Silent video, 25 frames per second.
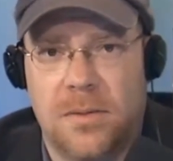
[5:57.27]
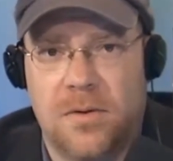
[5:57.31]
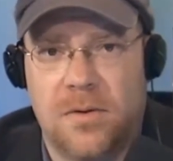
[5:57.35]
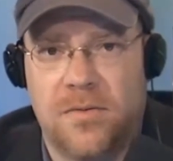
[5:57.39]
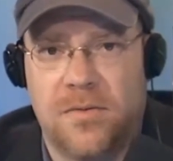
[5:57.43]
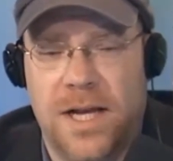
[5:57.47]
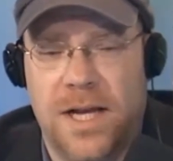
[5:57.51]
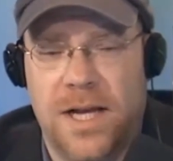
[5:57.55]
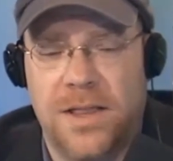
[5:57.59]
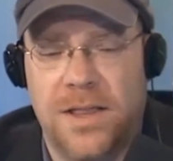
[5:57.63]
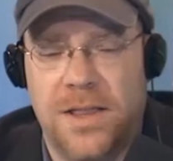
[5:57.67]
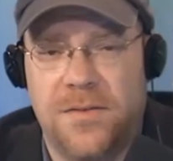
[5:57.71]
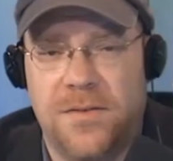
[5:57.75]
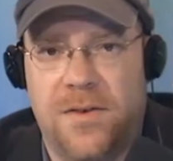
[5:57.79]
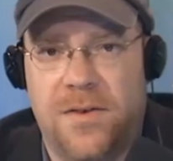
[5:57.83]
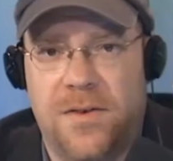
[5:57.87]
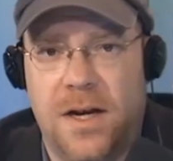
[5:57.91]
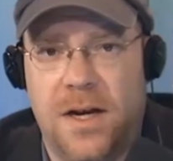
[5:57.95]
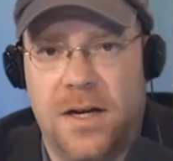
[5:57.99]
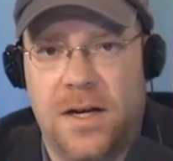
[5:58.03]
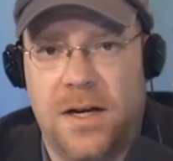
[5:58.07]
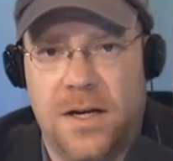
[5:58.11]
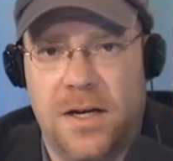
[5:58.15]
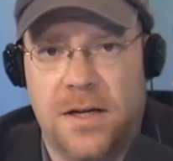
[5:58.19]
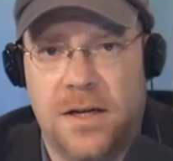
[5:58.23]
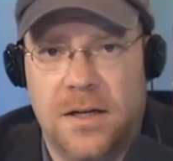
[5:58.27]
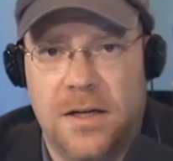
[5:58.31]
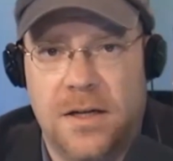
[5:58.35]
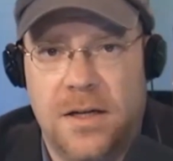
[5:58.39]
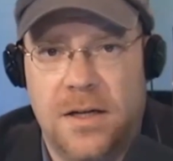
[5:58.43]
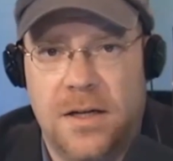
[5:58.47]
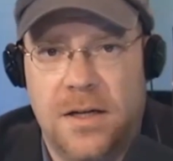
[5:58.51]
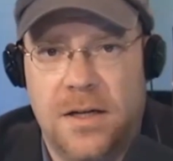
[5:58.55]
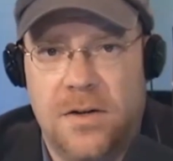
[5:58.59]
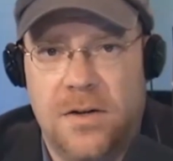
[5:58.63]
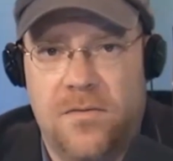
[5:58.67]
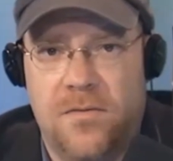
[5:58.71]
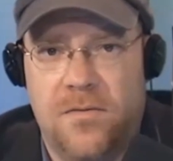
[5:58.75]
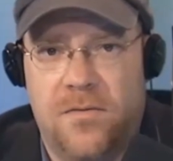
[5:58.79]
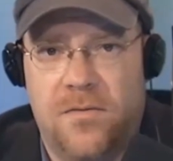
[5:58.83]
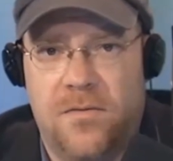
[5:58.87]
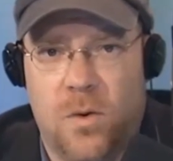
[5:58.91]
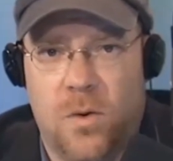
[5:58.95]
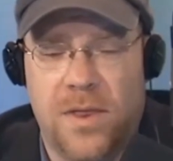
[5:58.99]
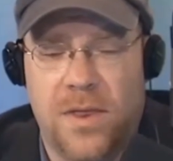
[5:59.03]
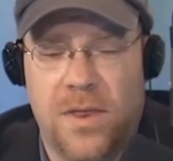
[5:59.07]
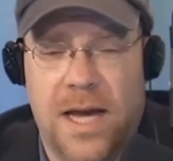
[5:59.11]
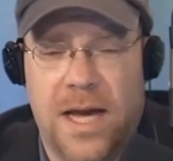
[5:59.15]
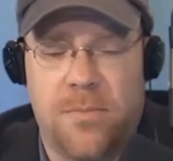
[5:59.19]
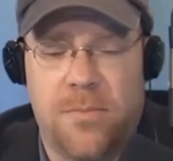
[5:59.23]
provide the funding
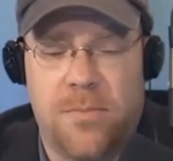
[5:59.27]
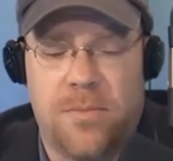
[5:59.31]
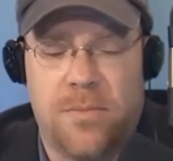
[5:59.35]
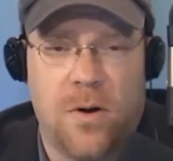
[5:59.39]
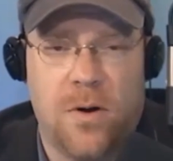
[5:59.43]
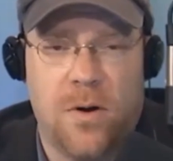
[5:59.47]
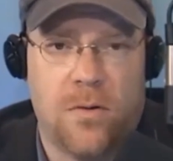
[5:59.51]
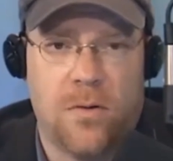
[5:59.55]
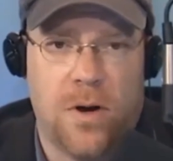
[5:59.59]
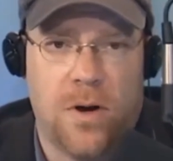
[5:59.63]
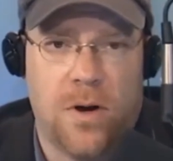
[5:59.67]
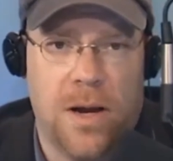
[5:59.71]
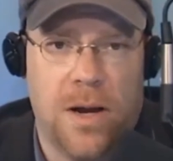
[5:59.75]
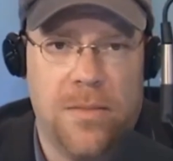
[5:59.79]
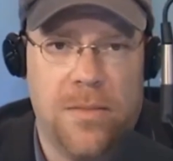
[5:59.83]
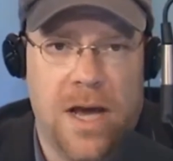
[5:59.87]
for that program.